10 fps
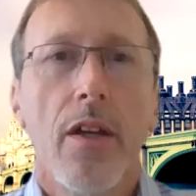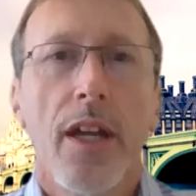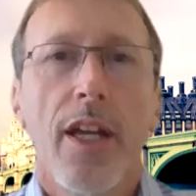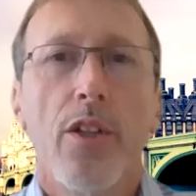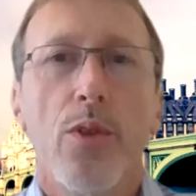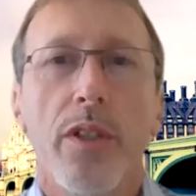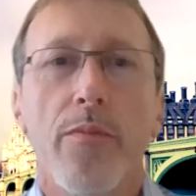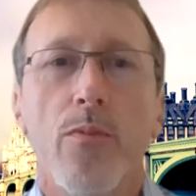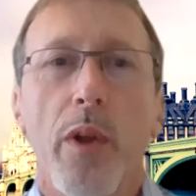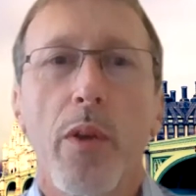Hello
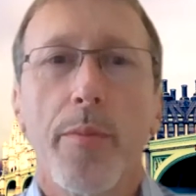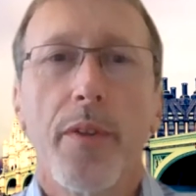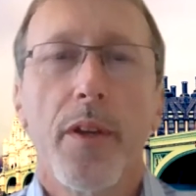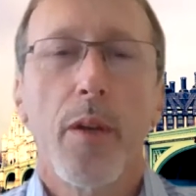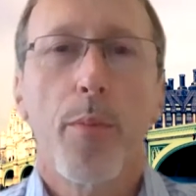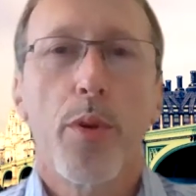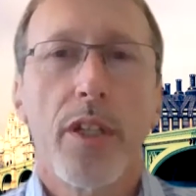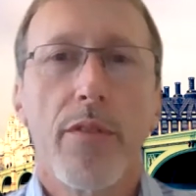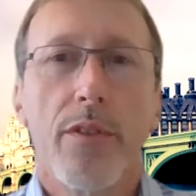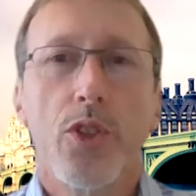and welcome to the
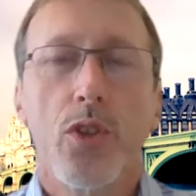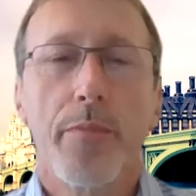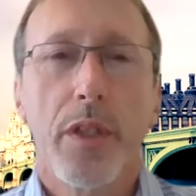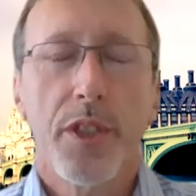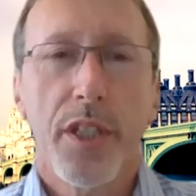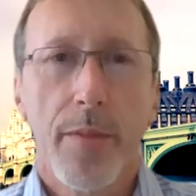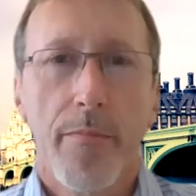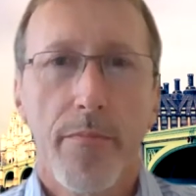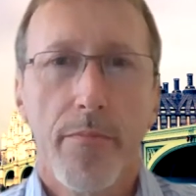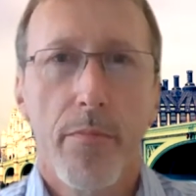Capri Virtual
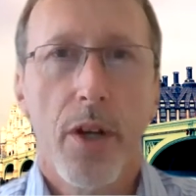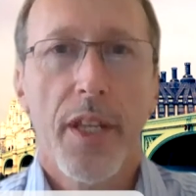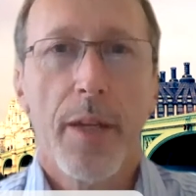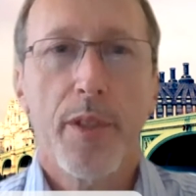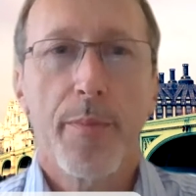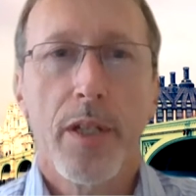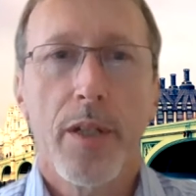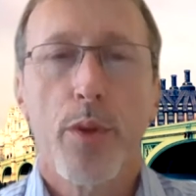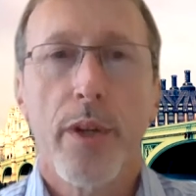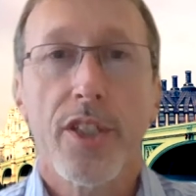Museum. My name is
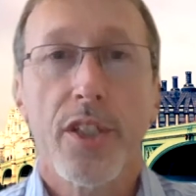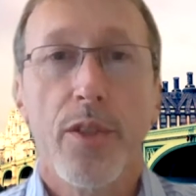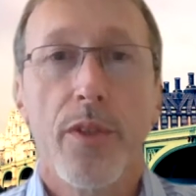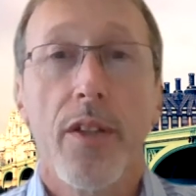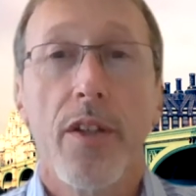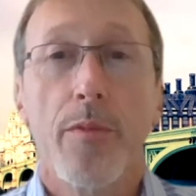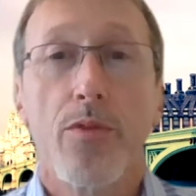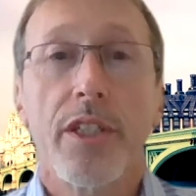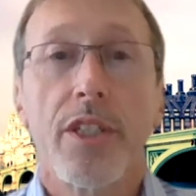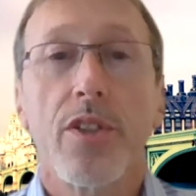Mark Brackstone and I'm a
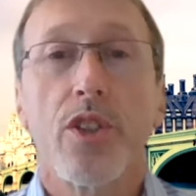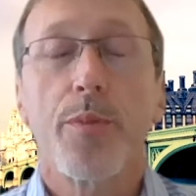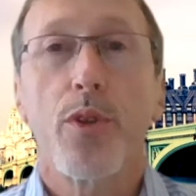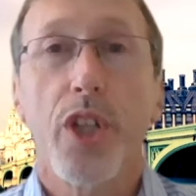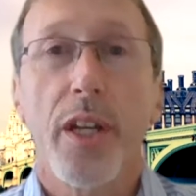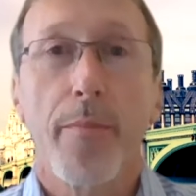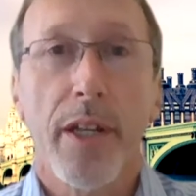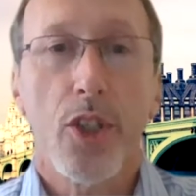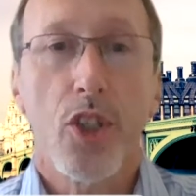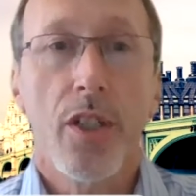Research Project
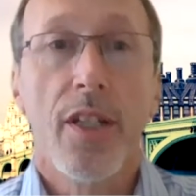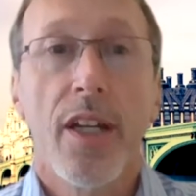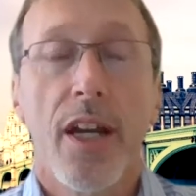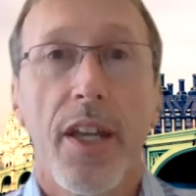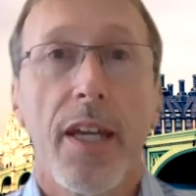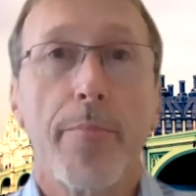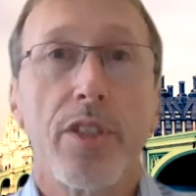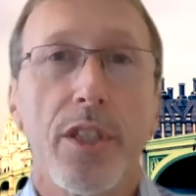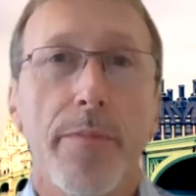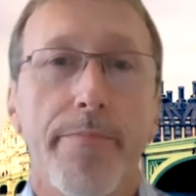Manager at
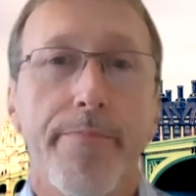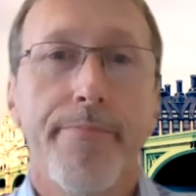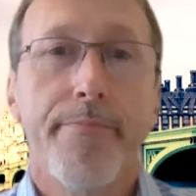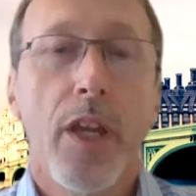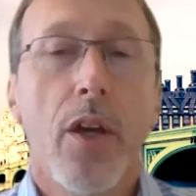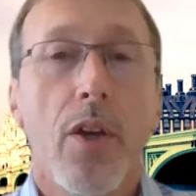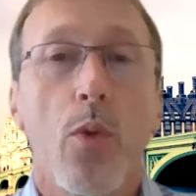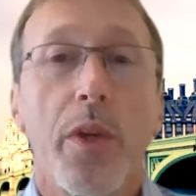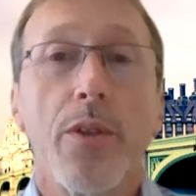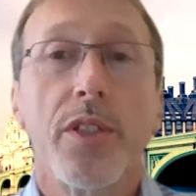Aimsun.
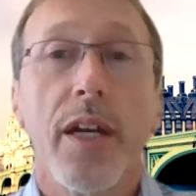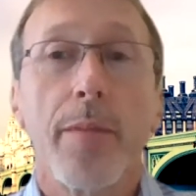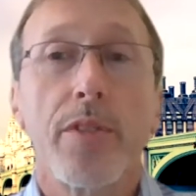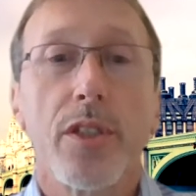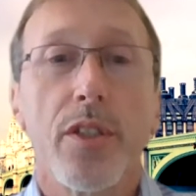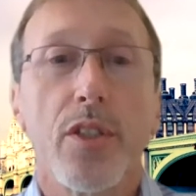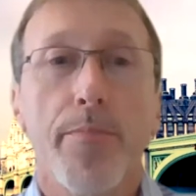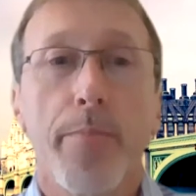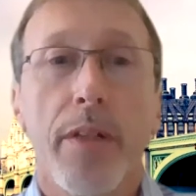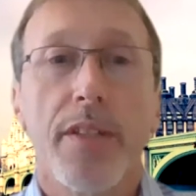We used Aimsun's
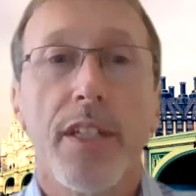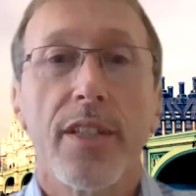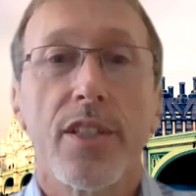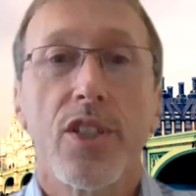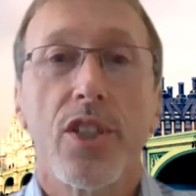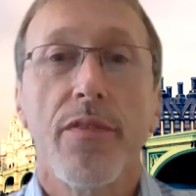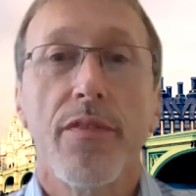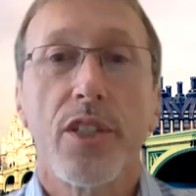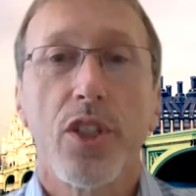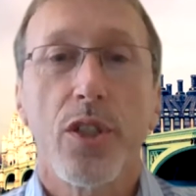Mobility as a
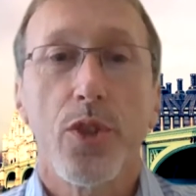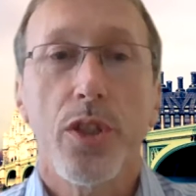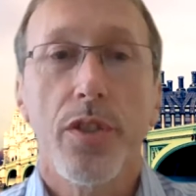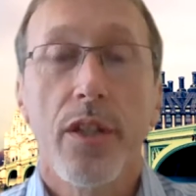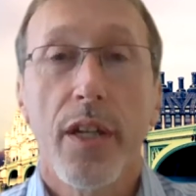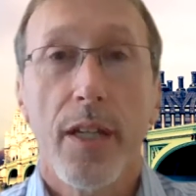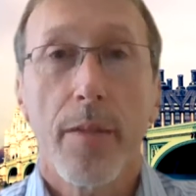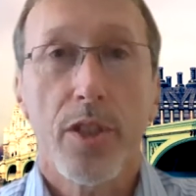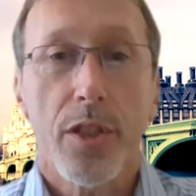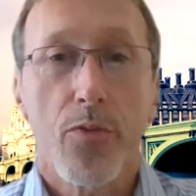Service solution,
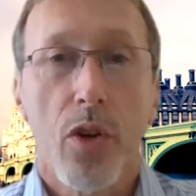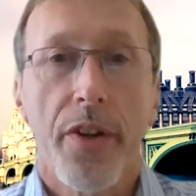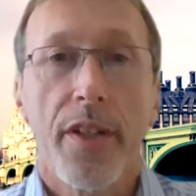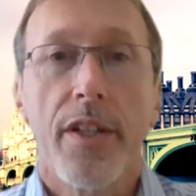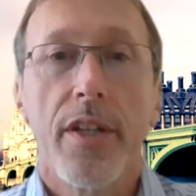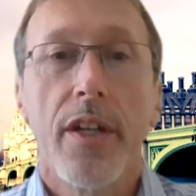Aimsun Ride,